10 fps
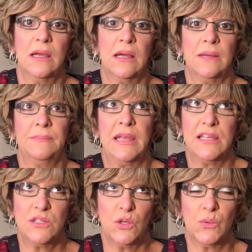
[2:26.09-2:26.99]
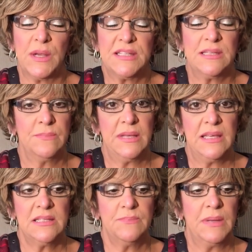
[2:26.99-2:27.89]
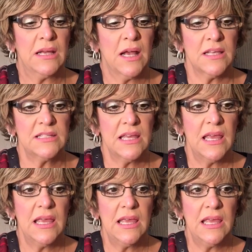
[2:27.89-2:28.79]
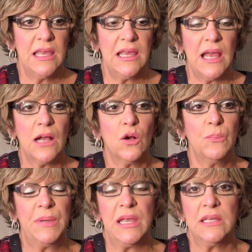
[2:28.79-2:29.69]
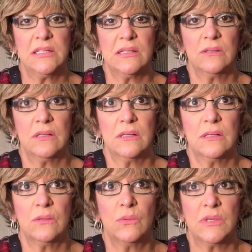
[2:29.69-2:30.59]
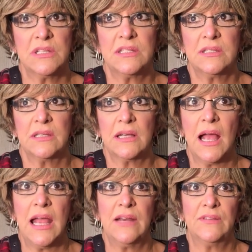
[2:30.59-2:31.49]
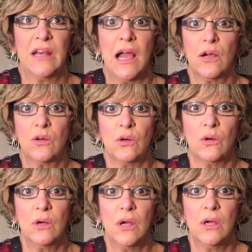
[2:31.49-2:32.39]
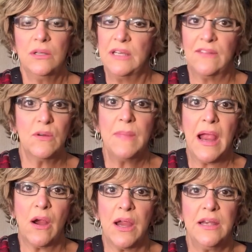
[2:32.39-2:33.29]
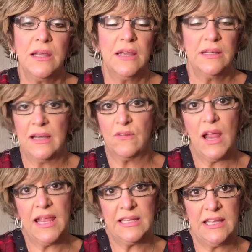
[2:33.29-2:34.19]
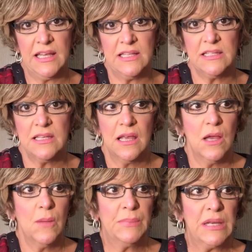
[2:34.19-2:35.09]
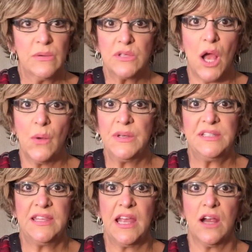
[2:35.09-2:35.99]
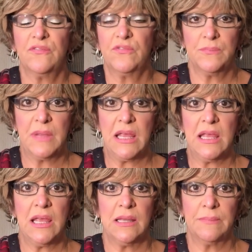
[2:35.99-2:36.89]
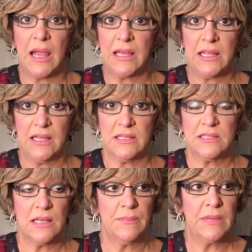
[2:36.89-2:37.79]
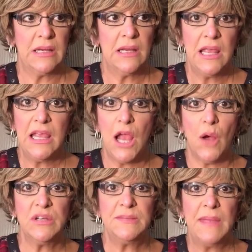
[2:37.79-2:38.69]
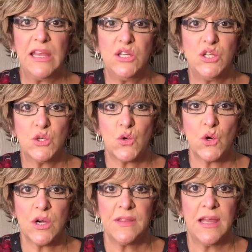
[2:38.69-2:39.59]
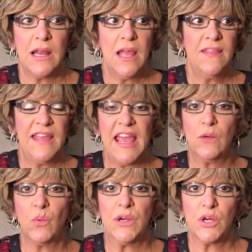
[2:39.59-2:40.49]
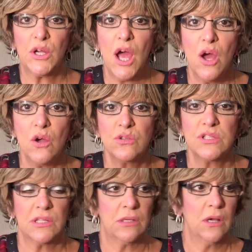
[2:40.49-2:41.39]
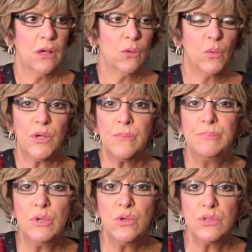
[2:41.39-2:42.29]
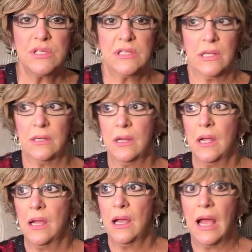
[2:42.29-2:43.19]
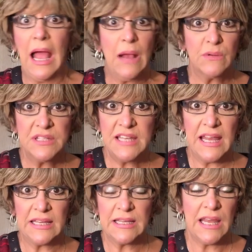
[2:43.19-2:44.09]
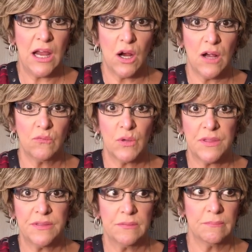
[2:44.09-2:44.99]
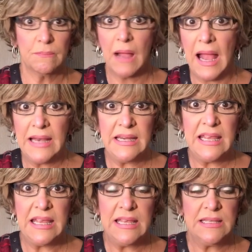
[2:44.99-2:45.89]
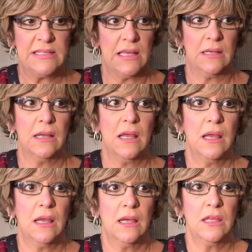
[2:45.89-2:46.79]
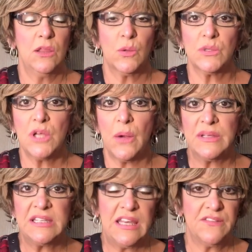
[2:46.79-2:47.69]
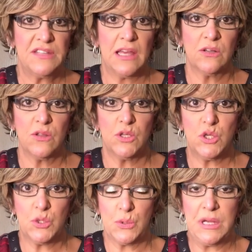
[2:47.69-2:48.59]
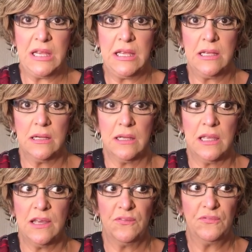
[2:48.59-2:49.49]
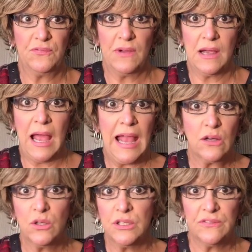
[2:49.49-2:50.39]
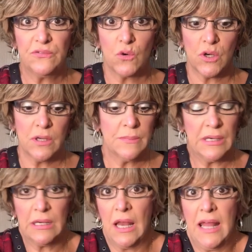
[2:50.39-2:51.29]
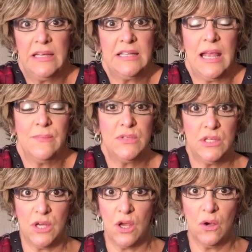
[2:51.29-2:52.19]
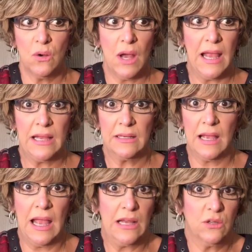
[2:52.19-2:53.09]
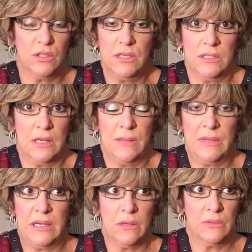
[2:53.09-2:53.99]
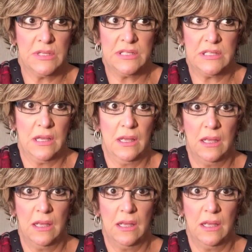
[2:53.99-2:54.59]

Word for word: Uh, may his soul rest in peace, because he, Uncle Pete, was the kind of an uncle, never married, never had kids, but he was always there for me and my kids. I mean, he always made sure that they had winter coats and winter boots and I was taken care of with my needs and there was always gifts under the tree if I couldn't afford them. And a lot of times, you know, I, I couldn't. I mean, it was,